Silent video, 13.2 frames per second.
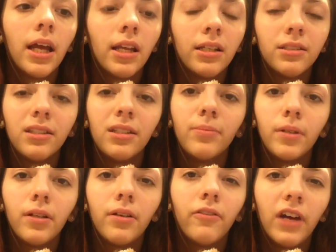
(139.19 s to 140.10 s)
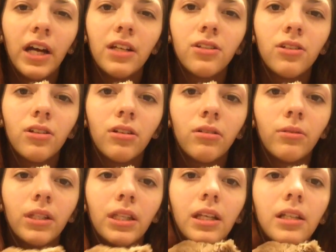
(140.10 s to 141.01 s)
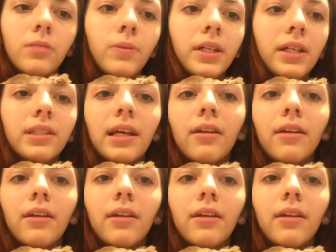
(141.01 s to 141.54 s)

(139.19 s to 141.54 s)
and I sleep a little faster with these because,